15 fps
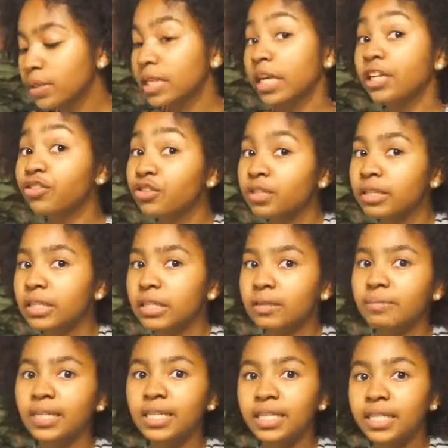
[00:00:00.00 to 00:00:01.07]
was interesting to
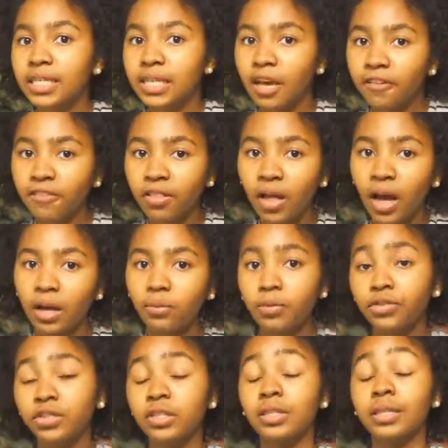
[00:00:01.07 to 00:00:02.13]
me is that Teflon,
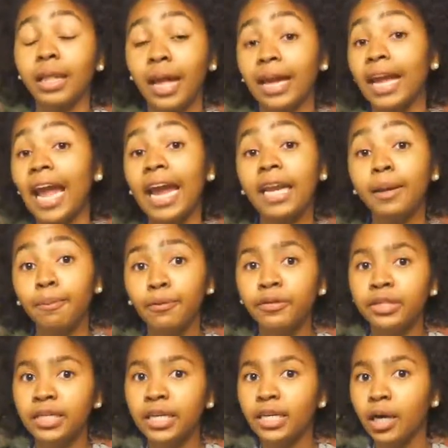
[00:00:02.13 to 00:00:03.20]
which is like
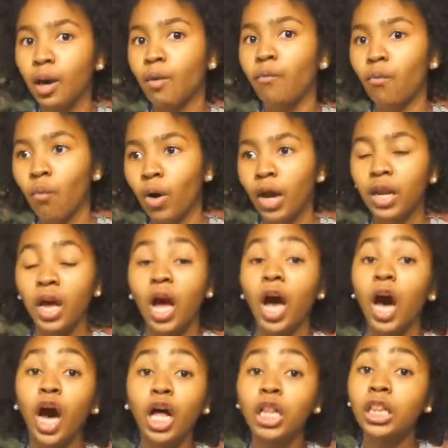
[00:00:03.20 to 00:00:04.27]
80% of what
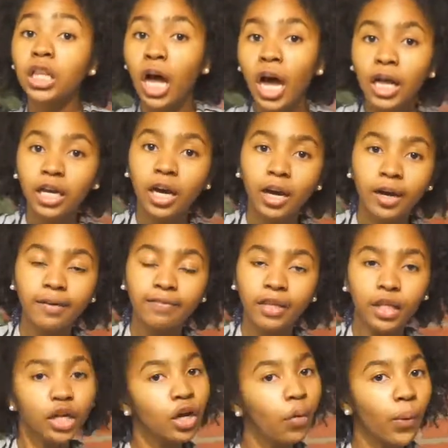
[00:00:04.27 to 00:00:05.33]
a lot of the
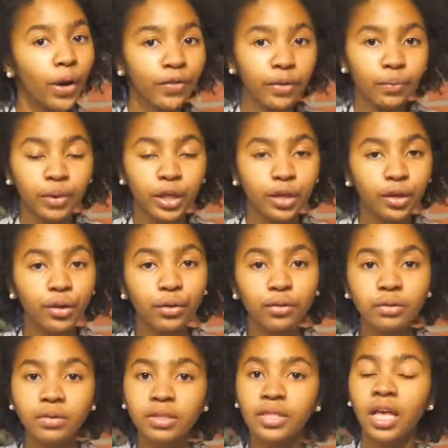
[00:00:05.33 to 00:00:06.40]
cookware that we
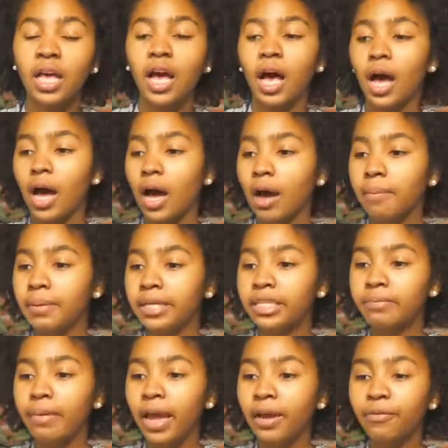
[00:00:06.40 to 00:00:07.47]
use is
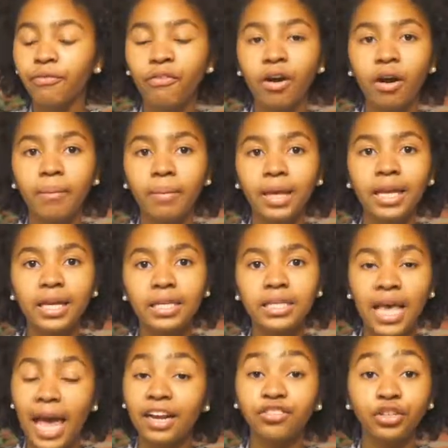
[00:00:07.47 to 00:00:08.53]
made from, is
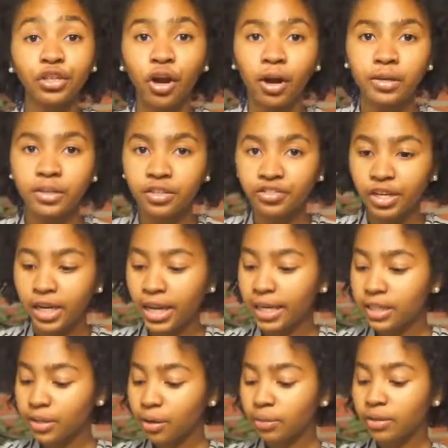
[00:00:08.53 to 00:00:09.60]
actually carcinogenic.
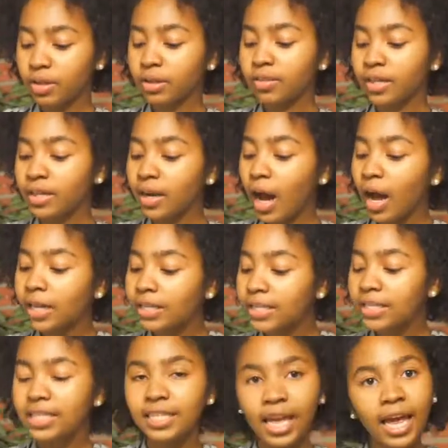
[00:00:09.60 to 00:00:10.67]
So the
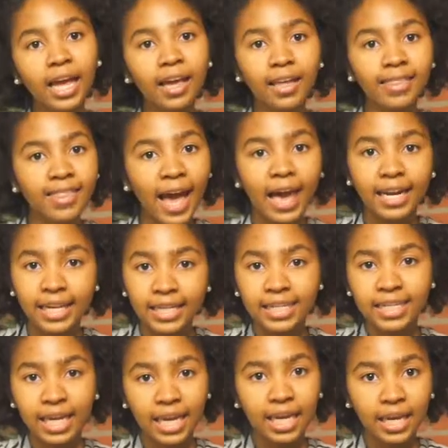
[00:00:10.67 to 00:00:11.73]
non-stick that
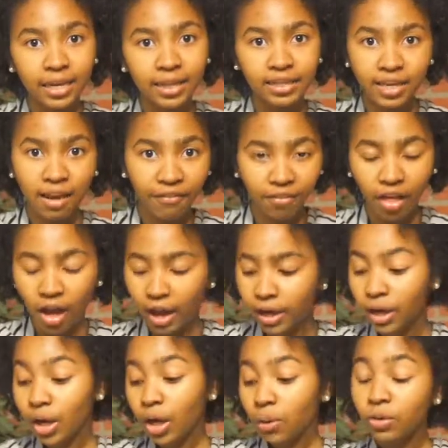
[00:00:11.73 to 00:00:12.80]
is in the Teflon,
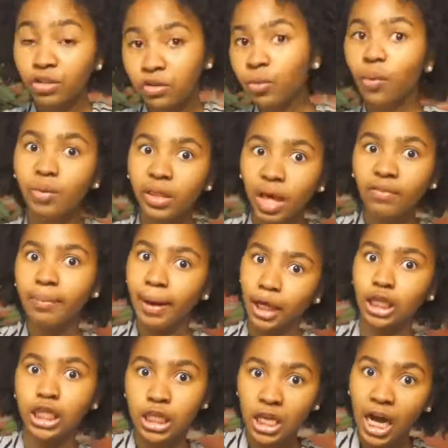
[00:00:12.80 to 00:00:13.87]
which is what we love about
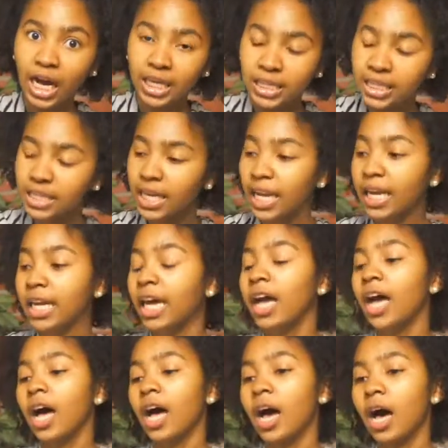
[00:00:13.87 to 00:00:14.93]
it, is non-stick,
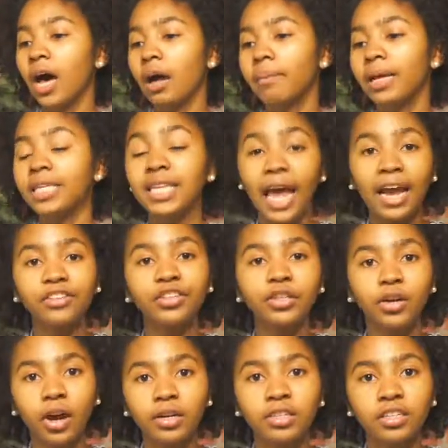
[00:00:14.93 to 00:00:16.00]
is actually
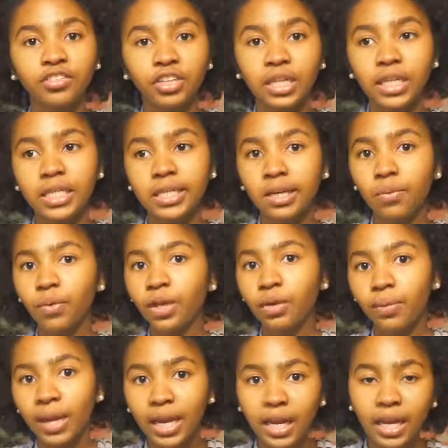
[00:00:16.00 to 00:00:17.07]
carcinogenic. So when
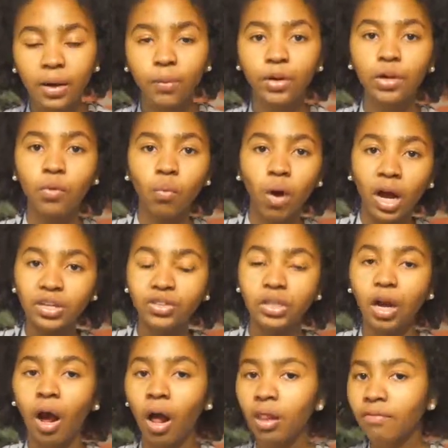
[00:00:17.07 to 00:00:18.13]
you heat it, when you wash it,
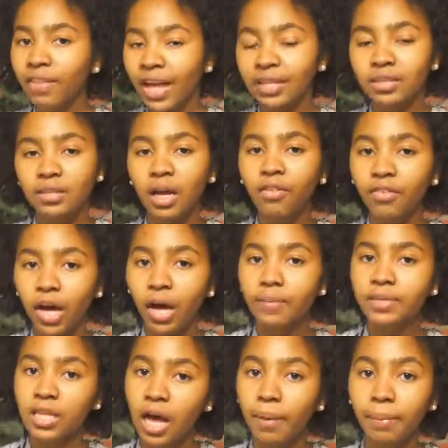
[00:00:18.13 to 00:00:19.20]
all of that stuff
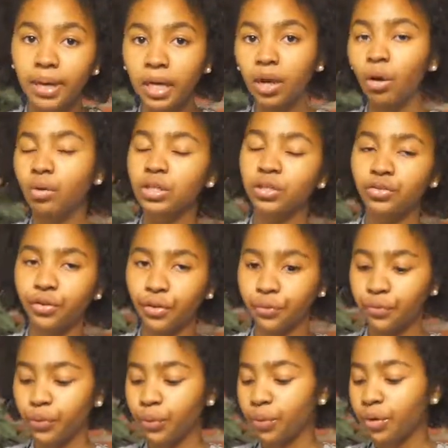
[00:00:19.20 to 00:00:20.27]
comes up and it goes into your
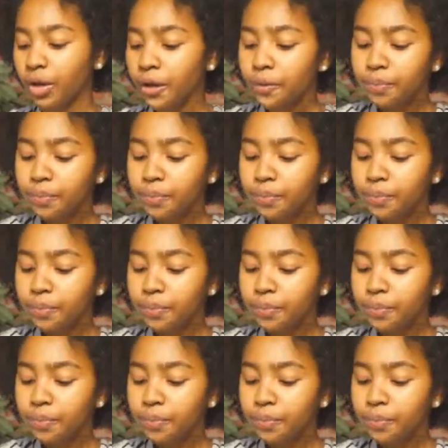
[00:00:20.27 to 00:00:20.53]
food.